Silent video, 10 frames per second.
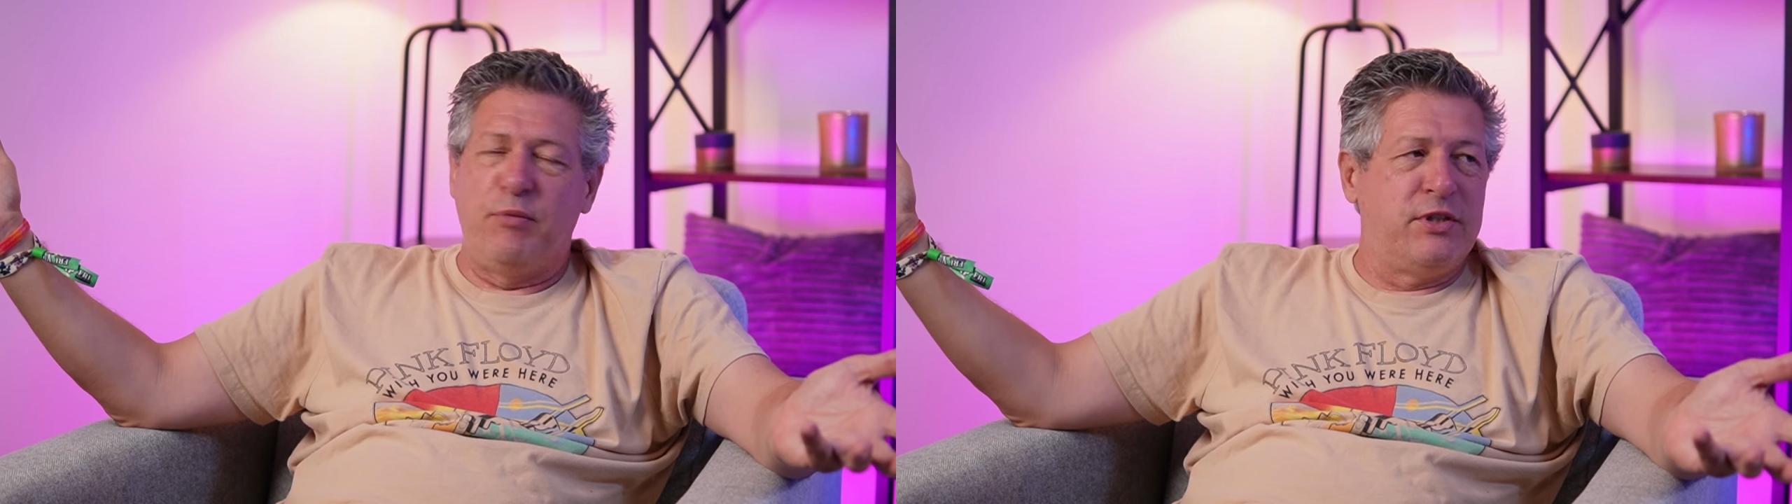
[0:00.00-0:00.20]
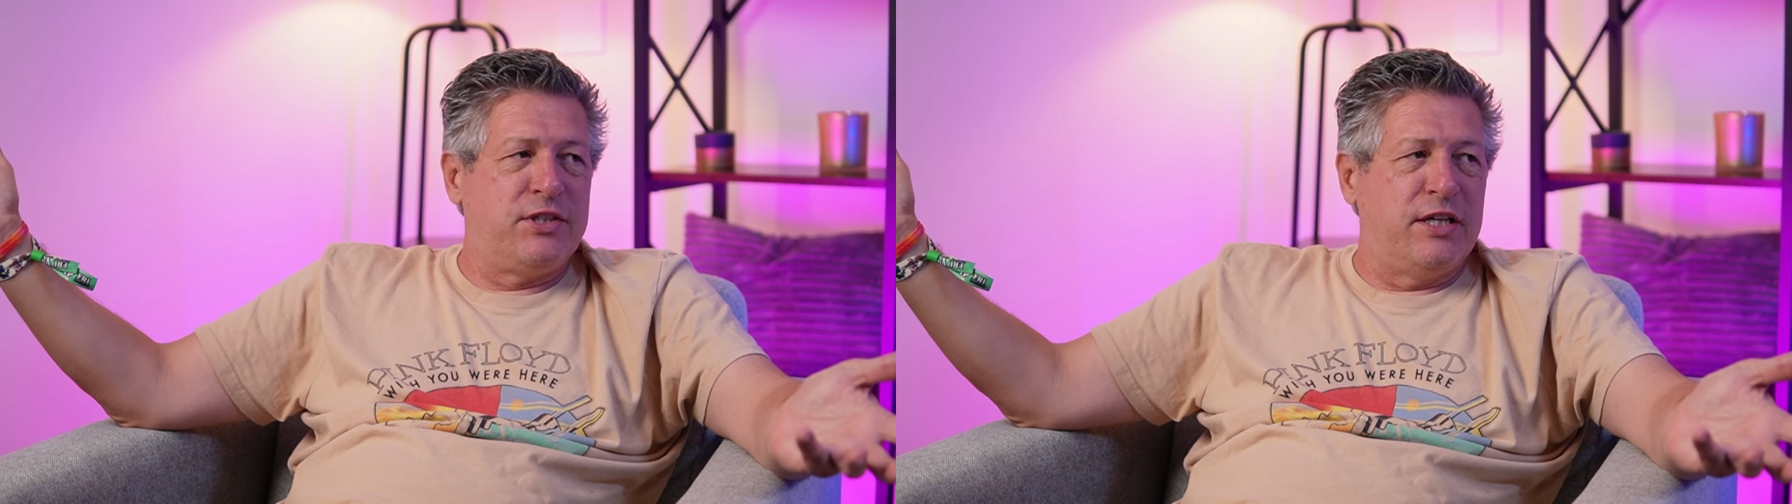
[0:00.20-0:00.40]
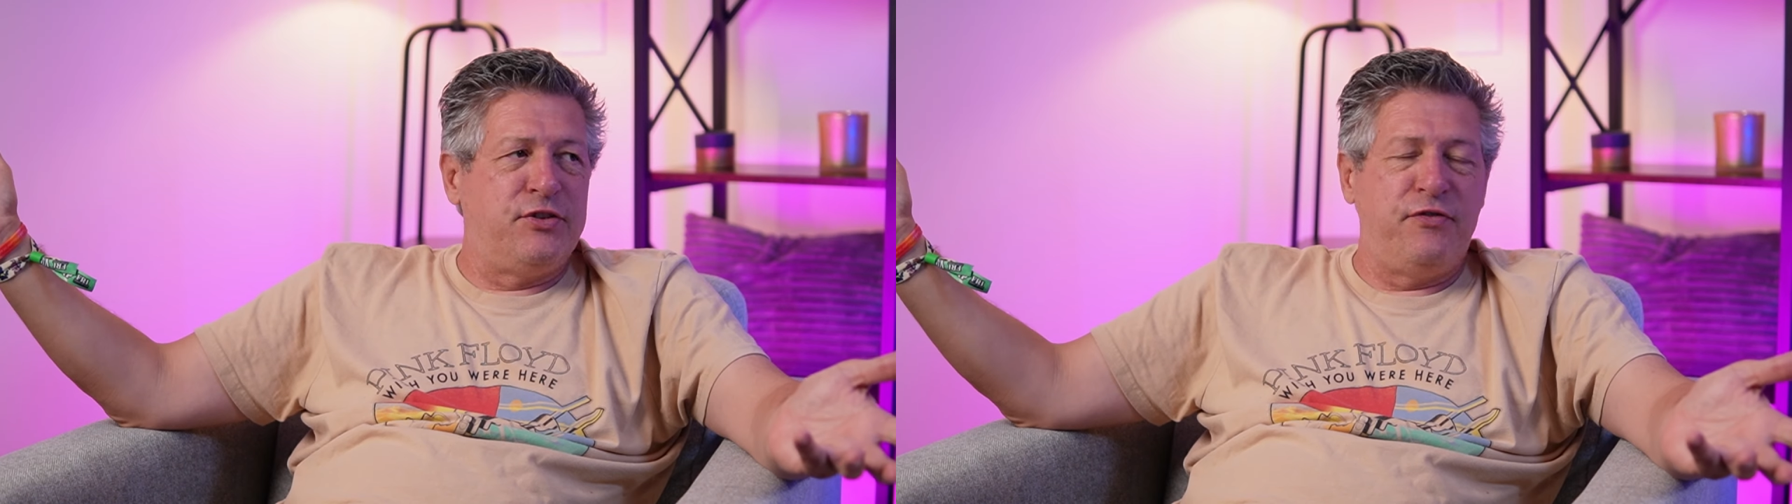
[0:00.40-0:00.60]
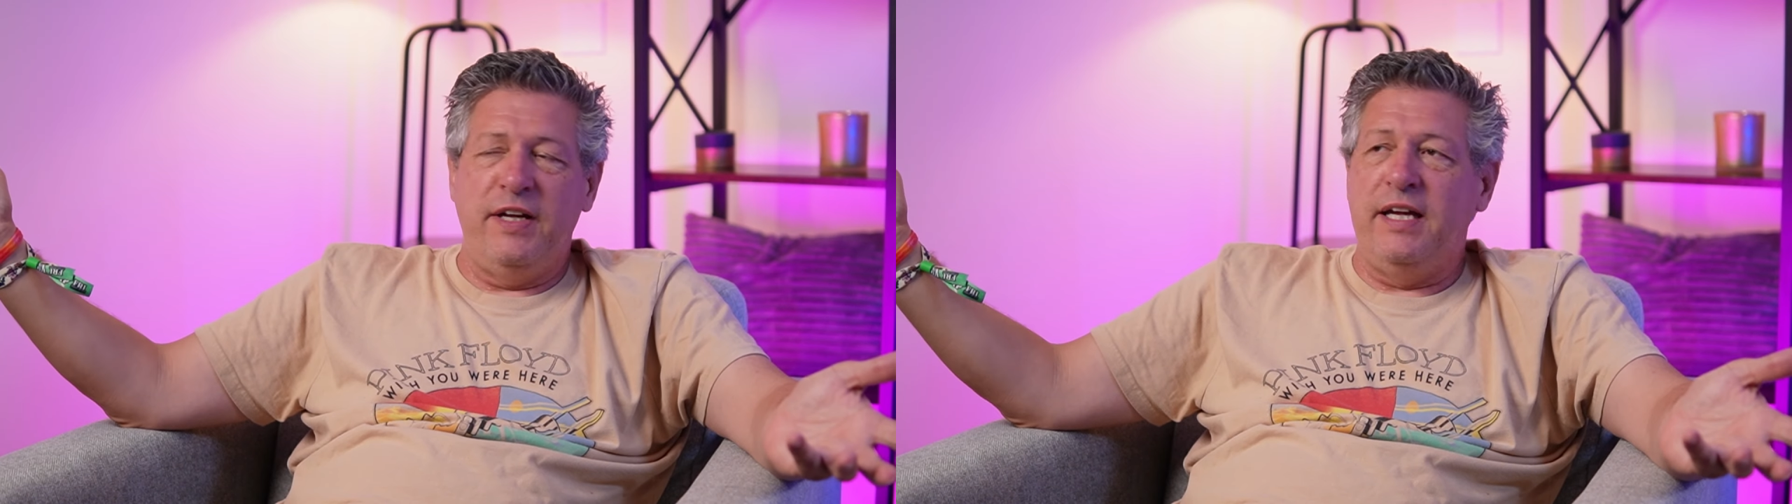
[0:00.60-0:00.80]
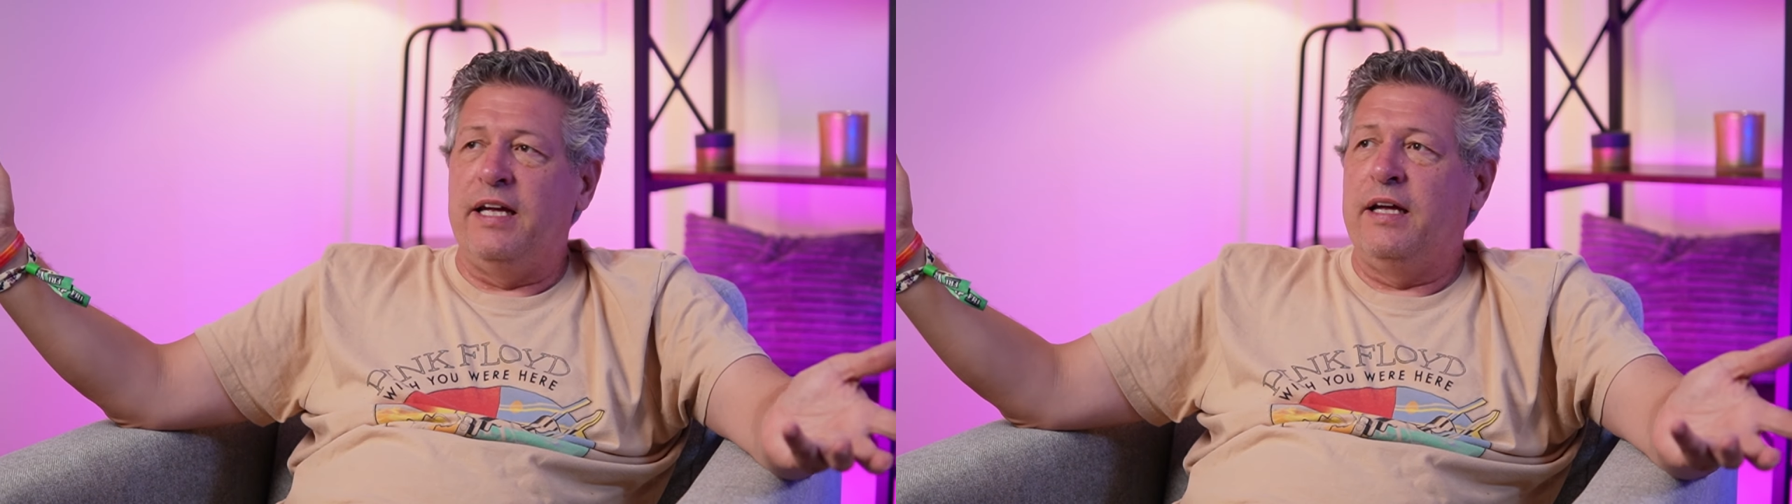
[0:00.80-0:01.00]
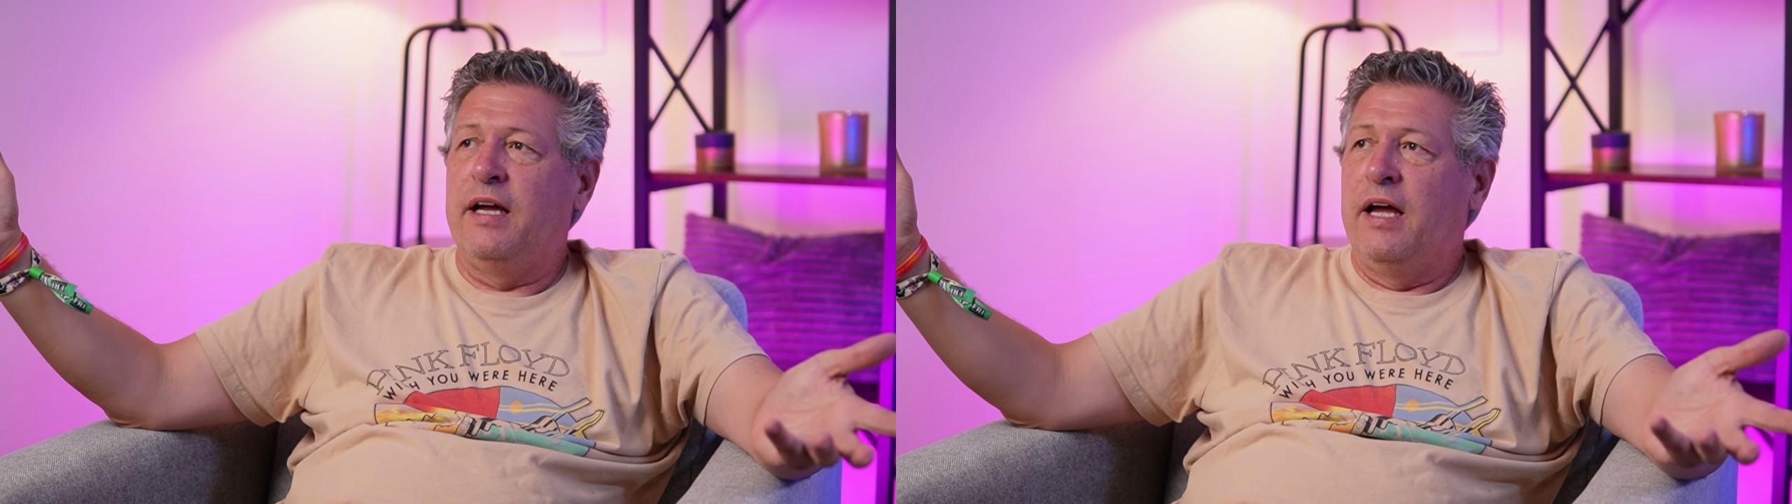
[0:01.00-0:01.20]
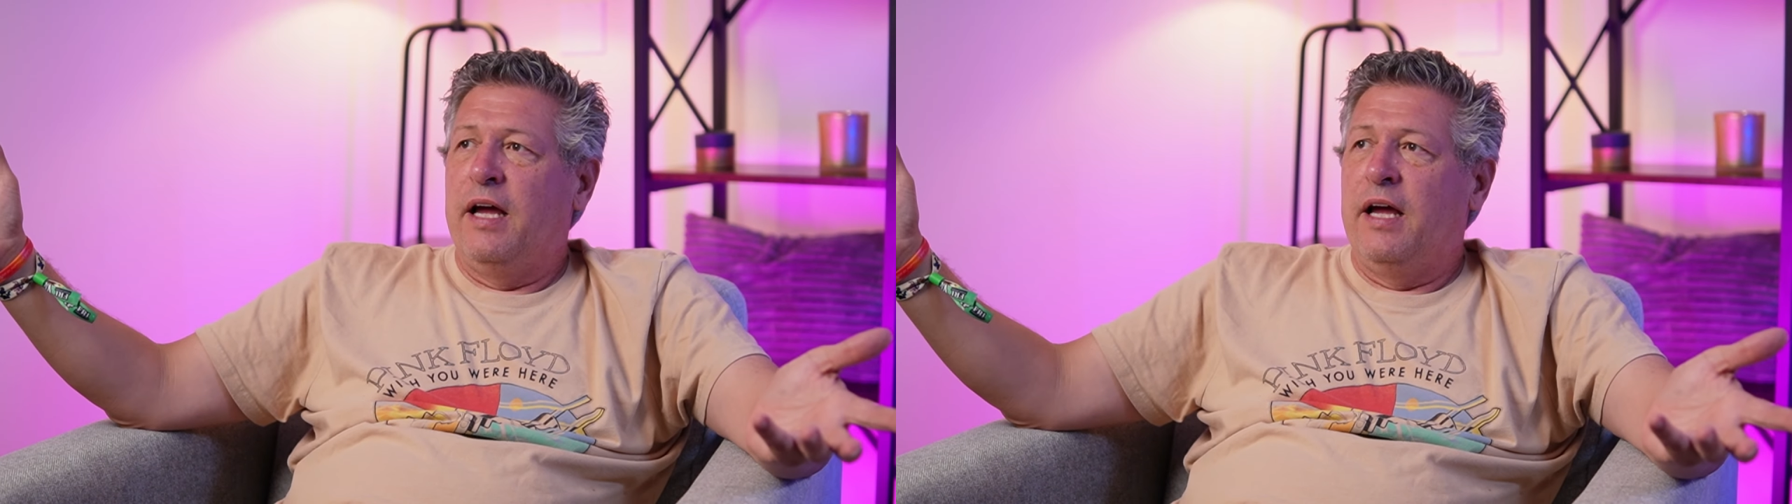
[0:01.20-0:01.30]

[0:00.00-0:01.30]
with such fee,